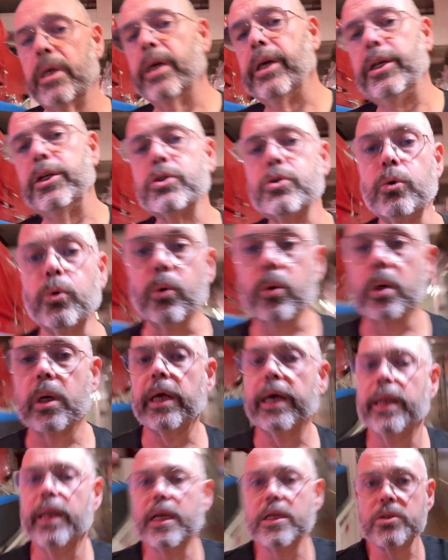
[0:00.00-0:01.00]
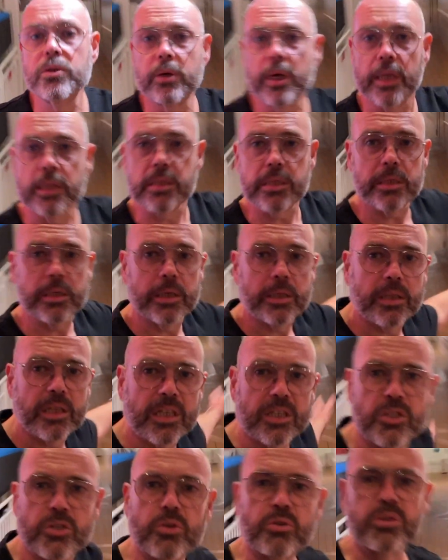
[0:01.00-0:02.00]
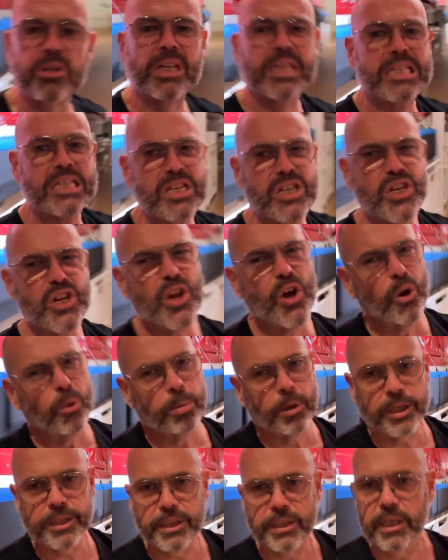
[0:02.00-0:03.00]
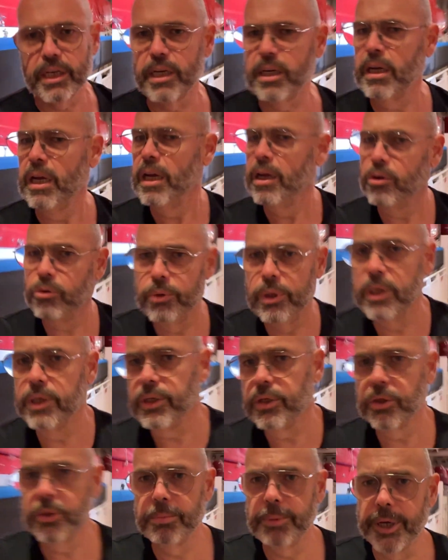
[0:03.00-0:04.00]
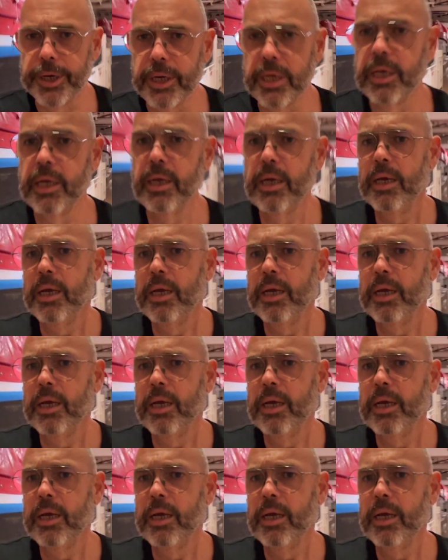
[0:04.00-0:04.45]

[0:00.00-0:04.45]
It is cool. And as you can see, there's usually nobody here, really nobody.